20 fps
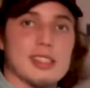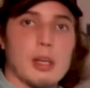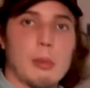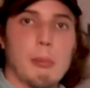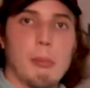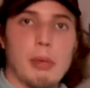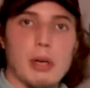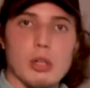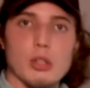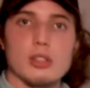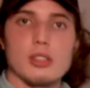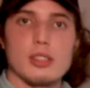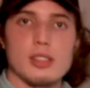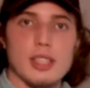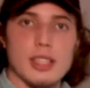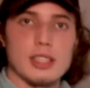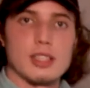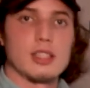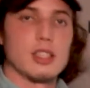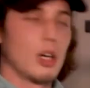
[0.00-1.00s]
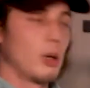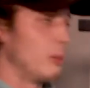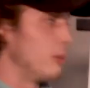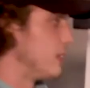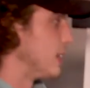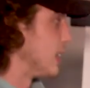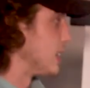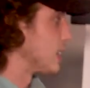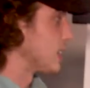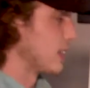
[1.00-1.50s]
a built system
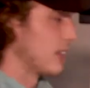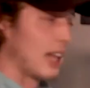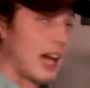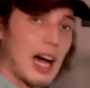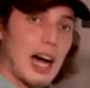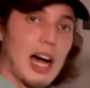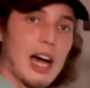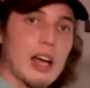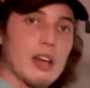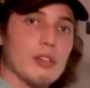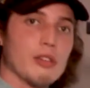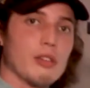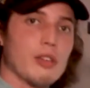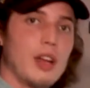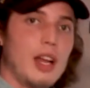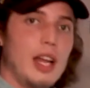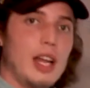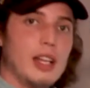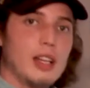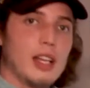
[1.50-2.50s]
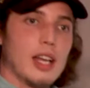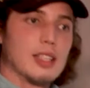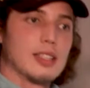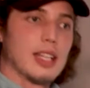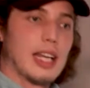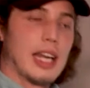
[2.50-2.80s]
that's live, that's